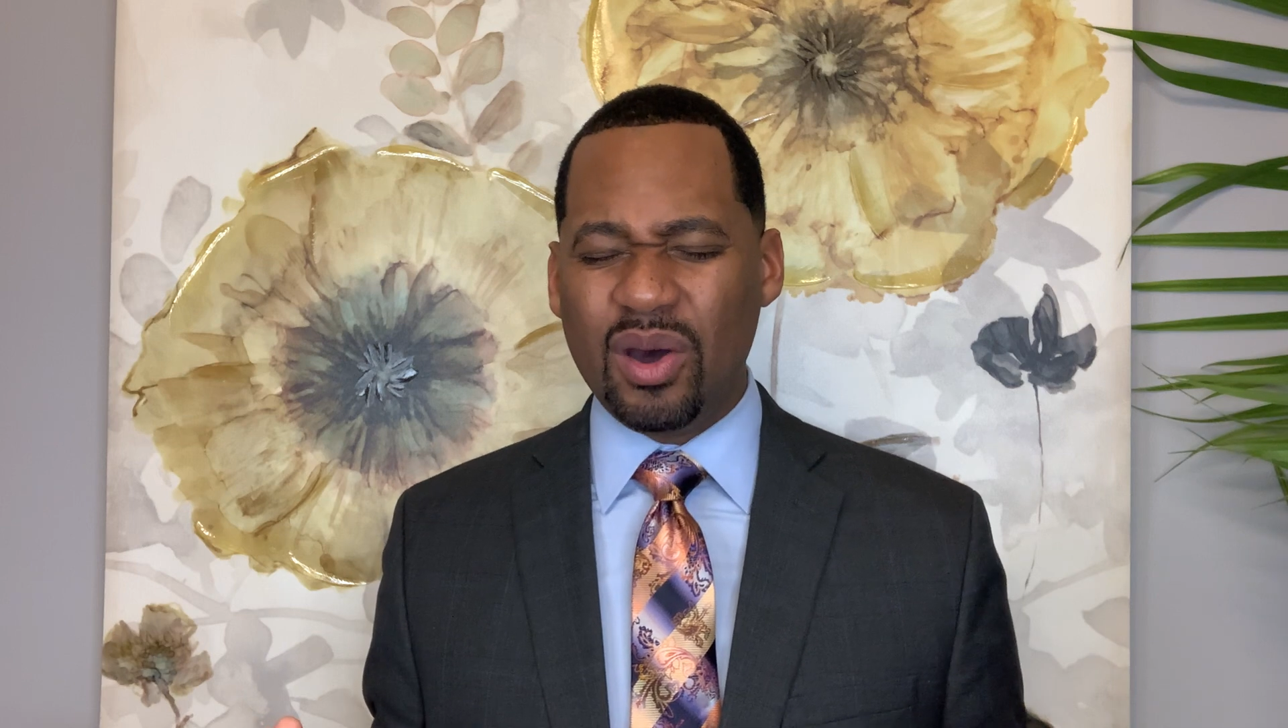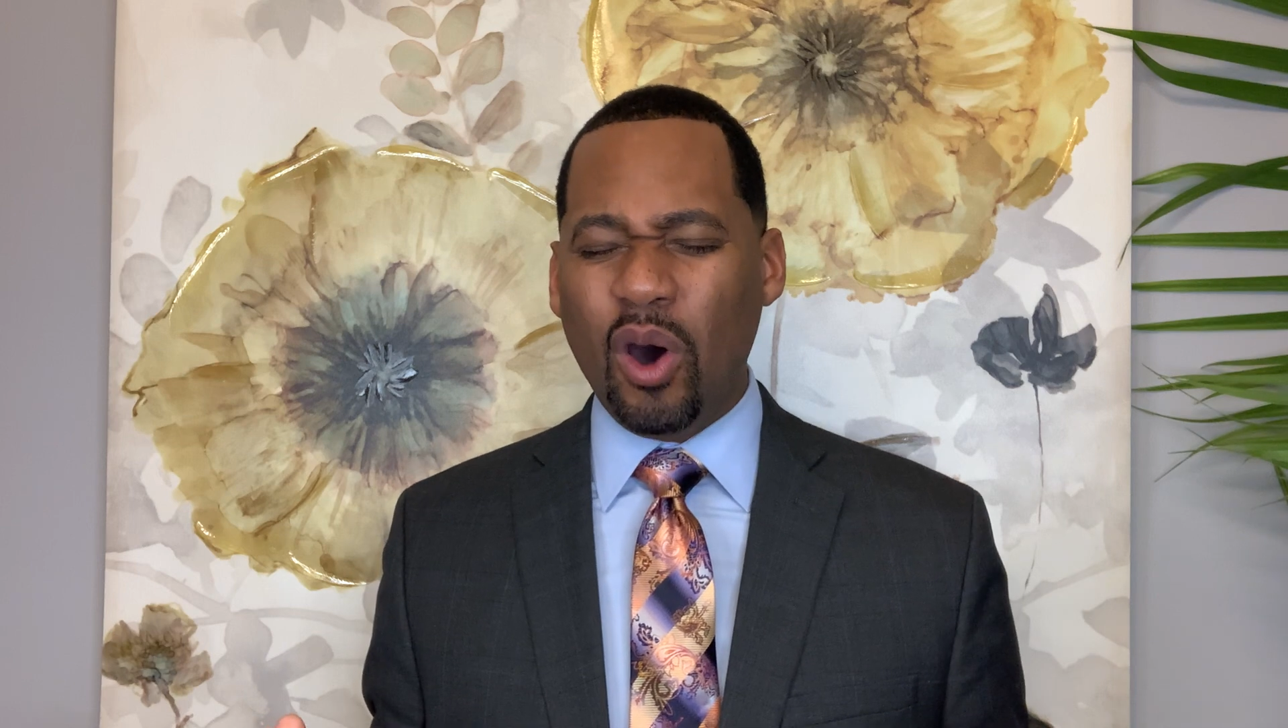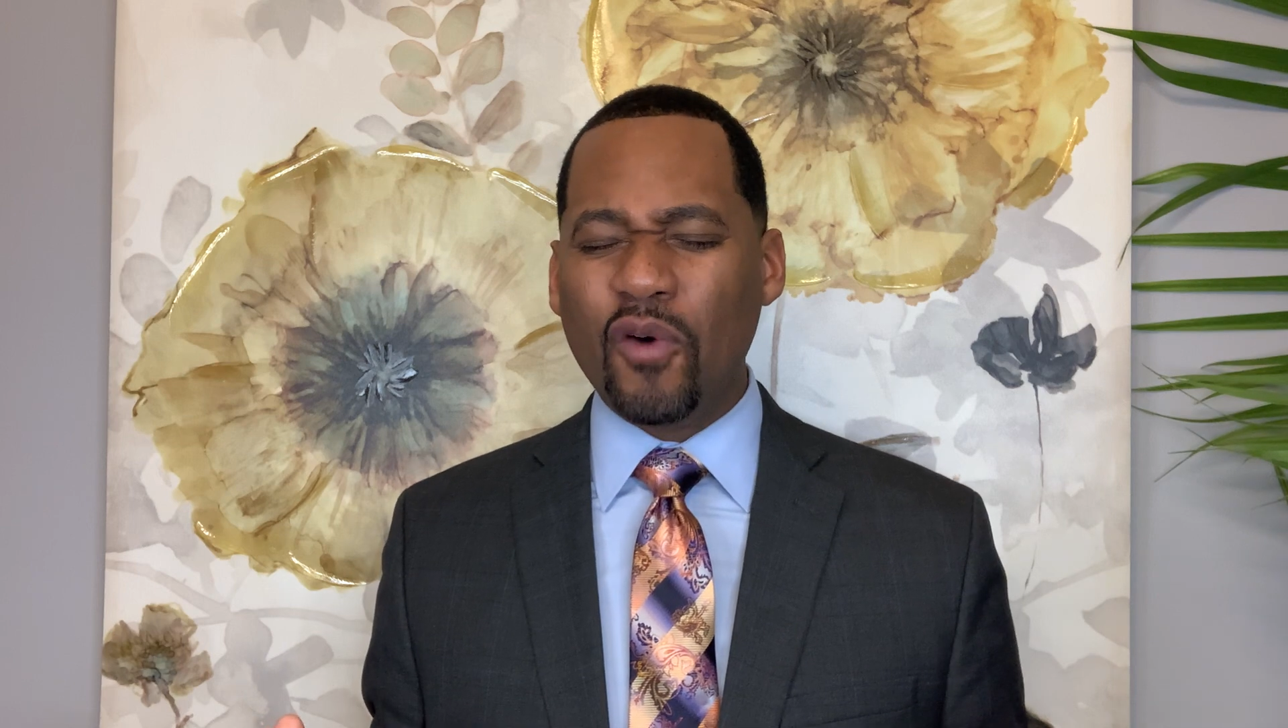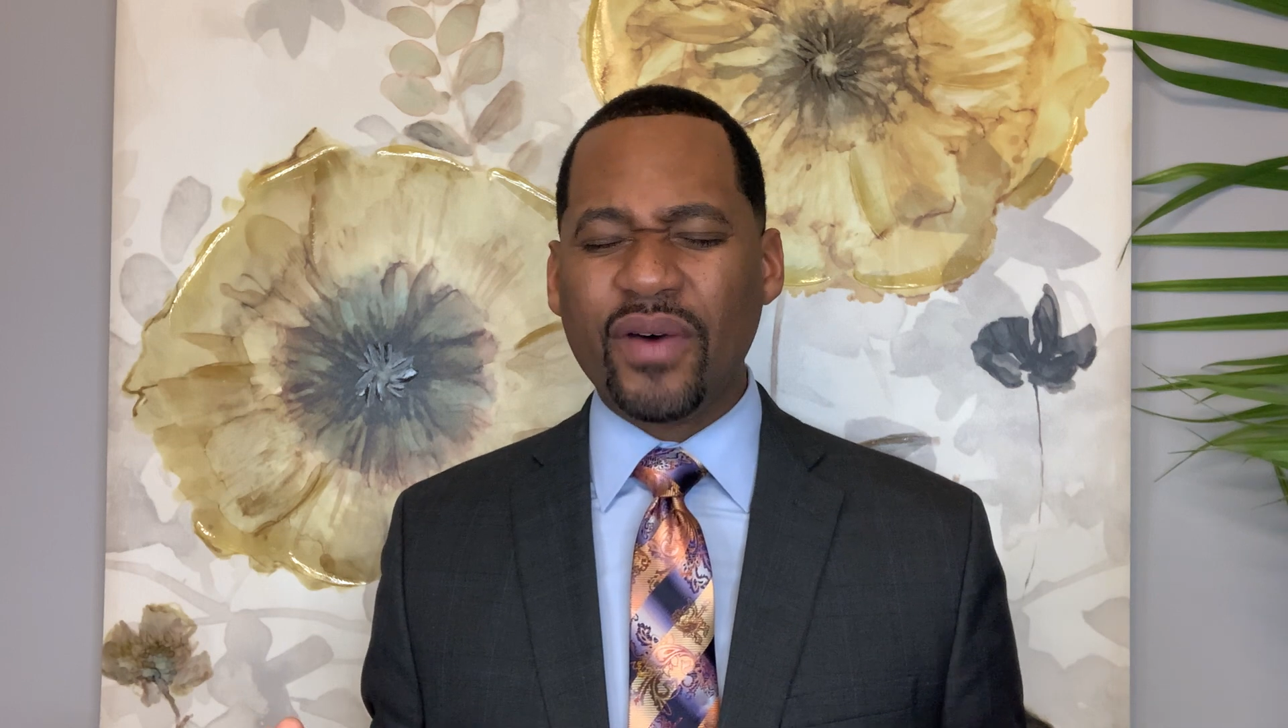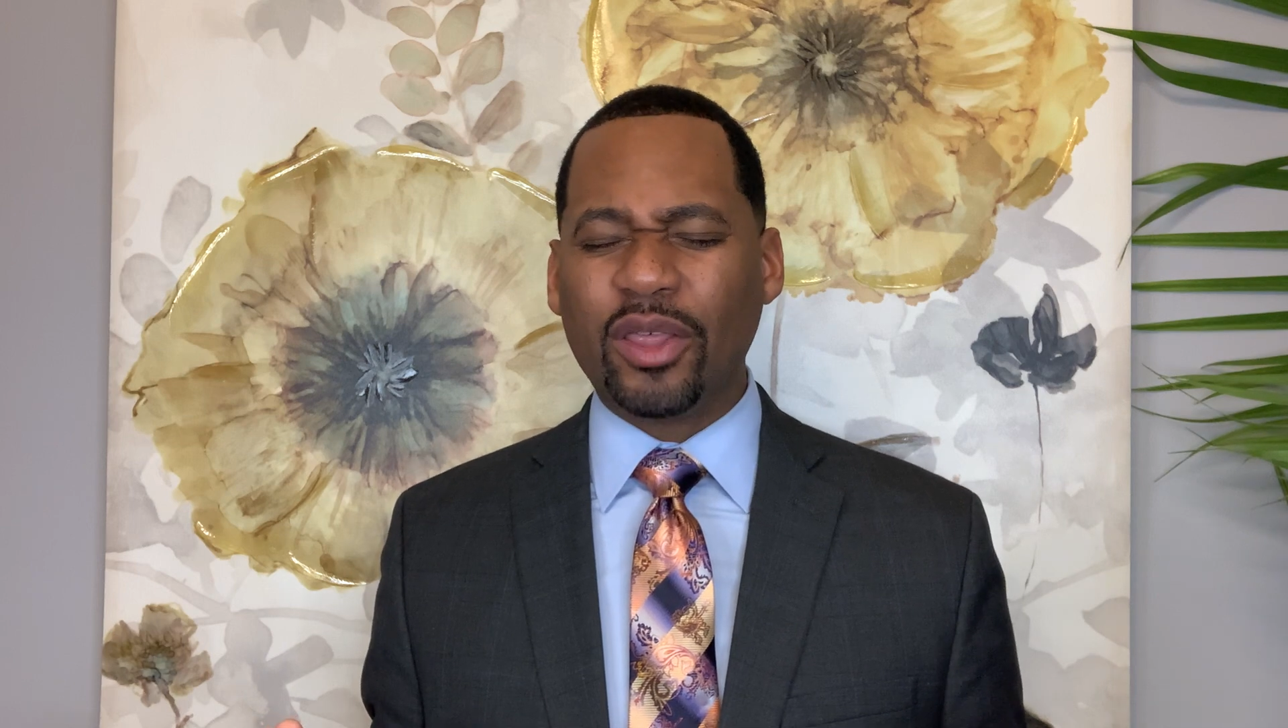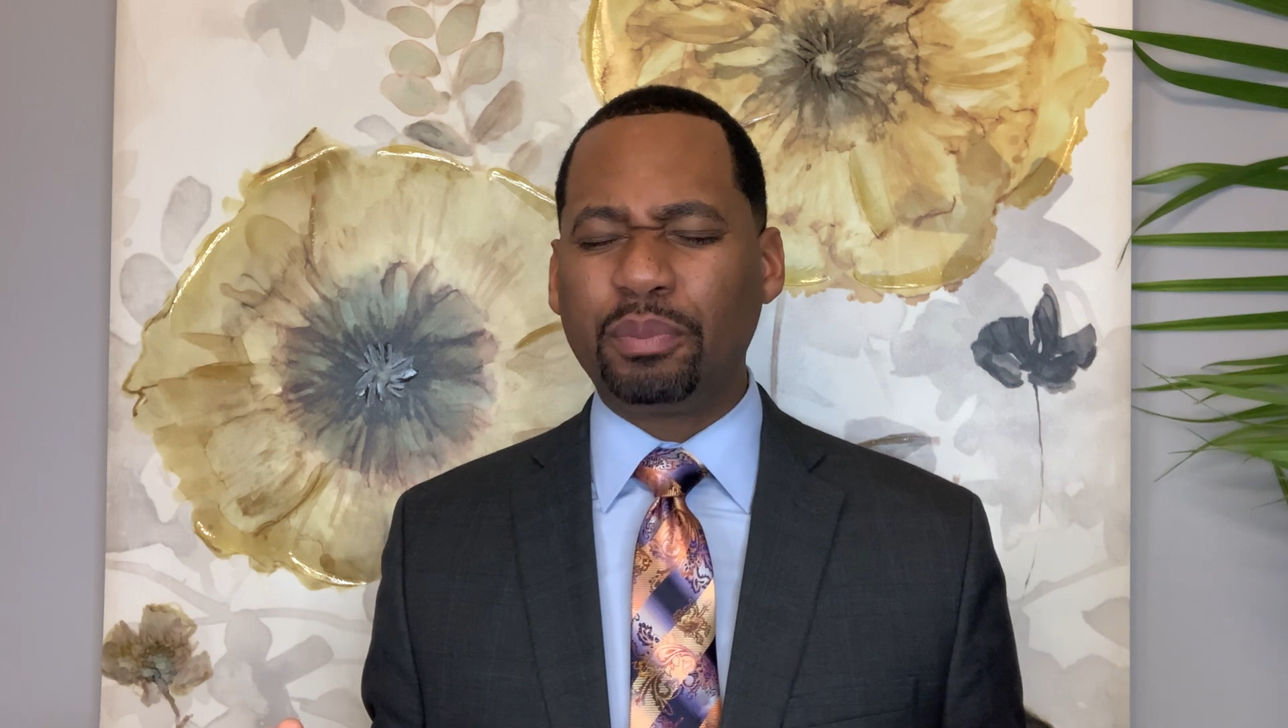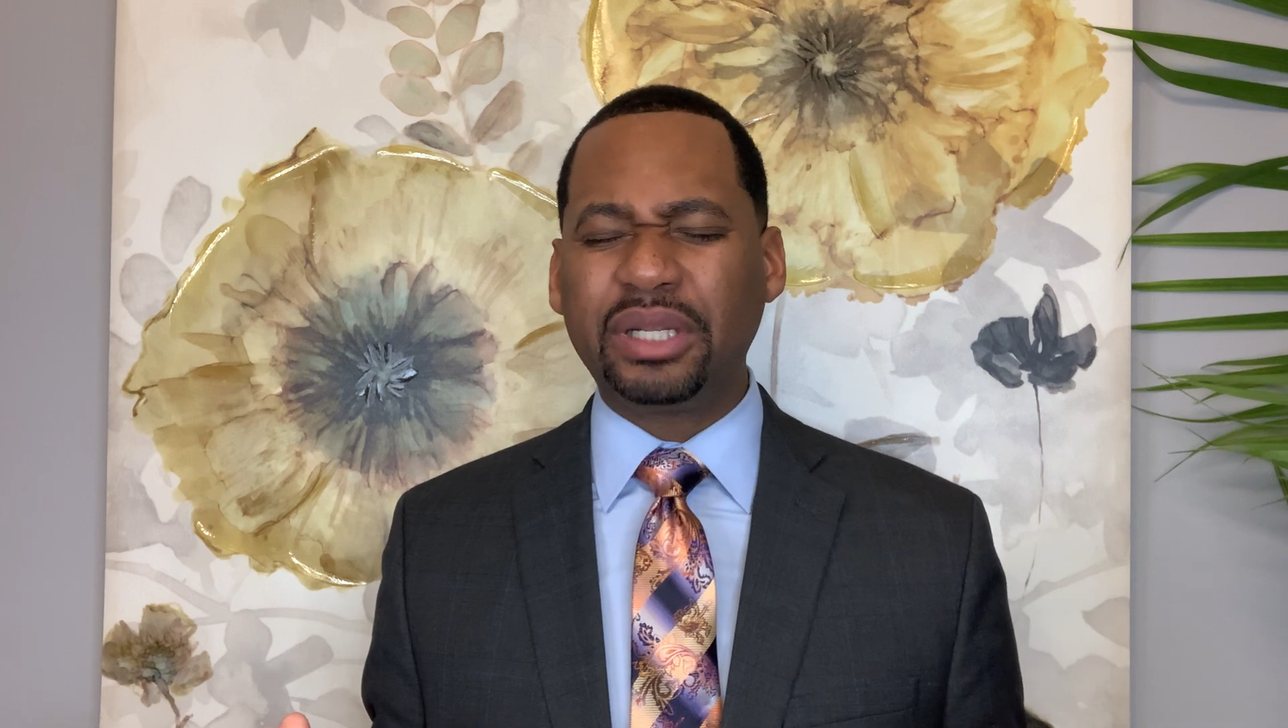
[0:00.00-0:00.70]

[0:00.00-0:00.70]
Oh, Father,